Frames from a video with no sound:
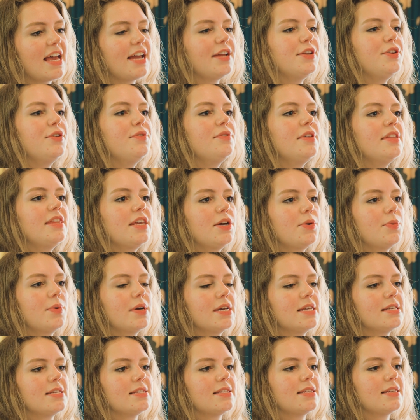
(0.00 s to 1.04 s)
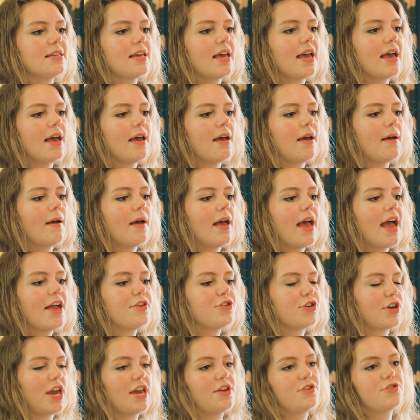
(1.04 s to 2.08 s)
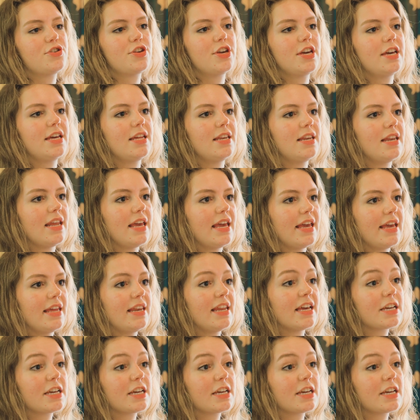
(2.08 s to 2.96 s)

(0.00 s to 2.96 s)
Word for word: I knew that there was education in